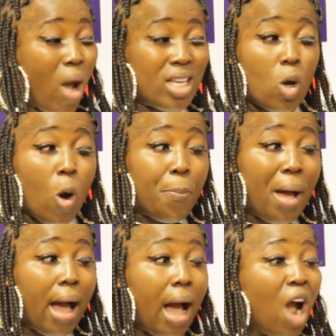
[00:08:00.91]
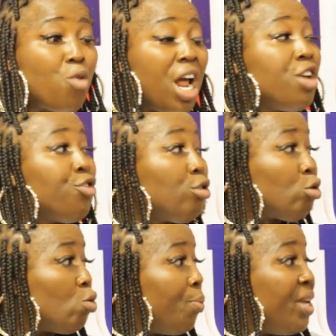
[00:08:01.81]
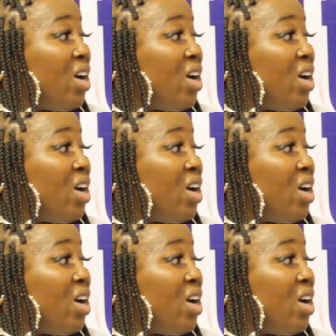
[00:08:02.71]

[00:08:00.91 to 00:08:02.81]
watch our power, Haruna Idrisu,